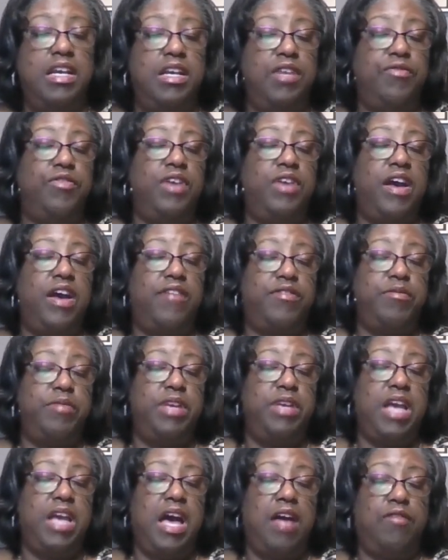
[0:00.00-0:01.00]
if you have to
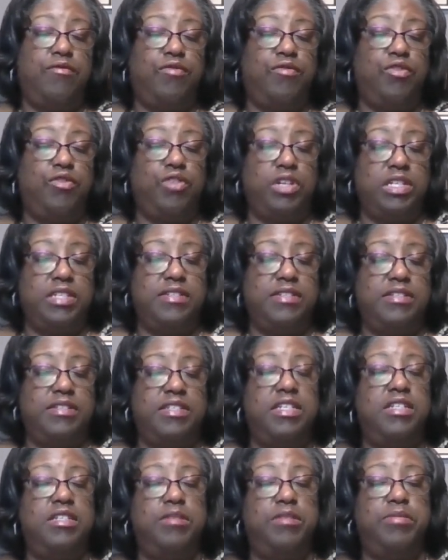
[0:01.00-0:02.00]
be out for an
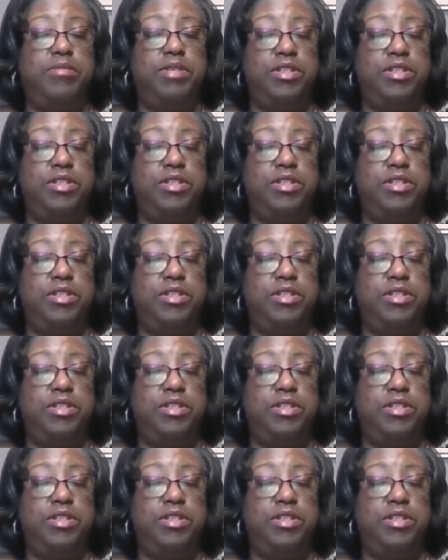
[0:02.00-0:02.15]
extended